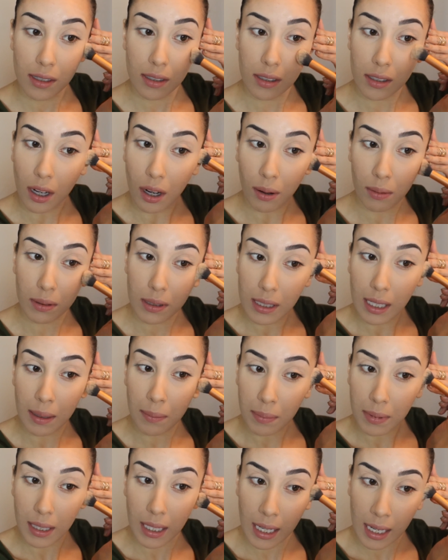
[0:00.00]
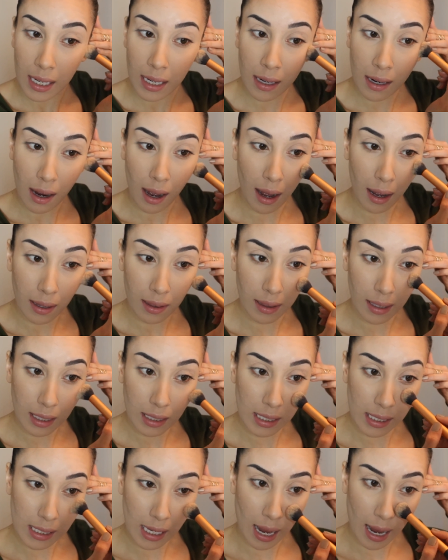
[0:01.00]
So same thing on
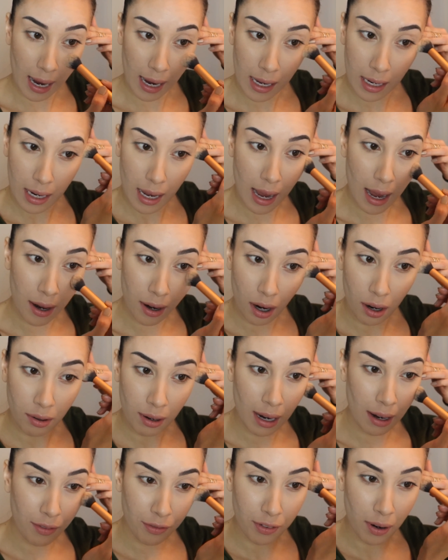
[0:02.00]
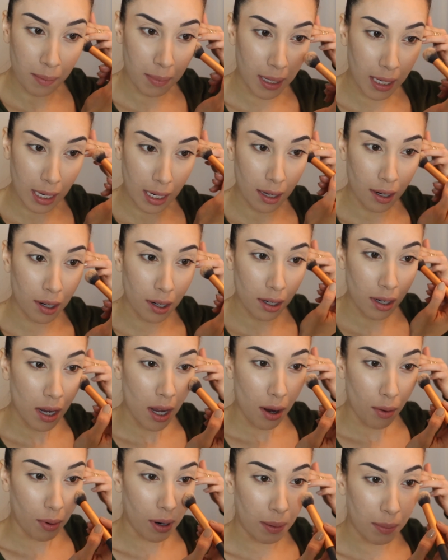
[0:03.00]
this side. And alright, from here,
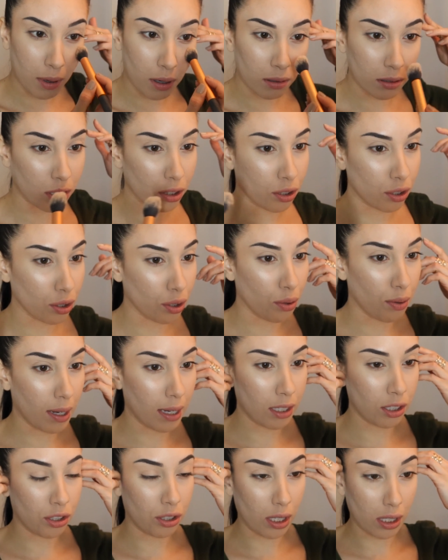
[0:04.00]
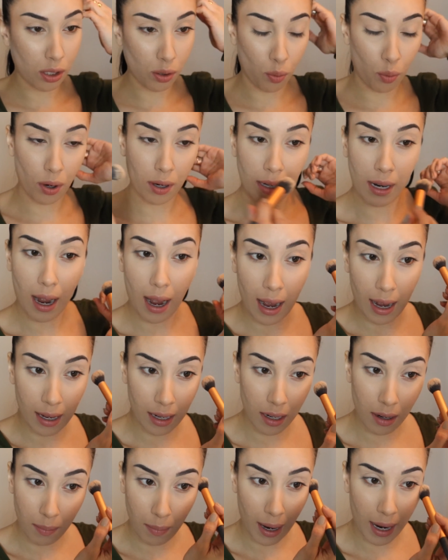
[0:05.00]
what I'm going to do is just work
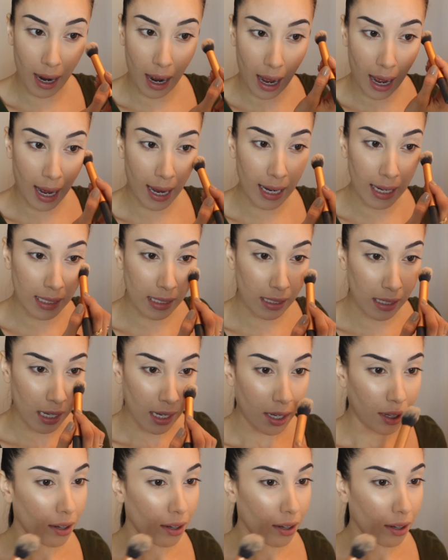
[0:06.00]
on my eyes.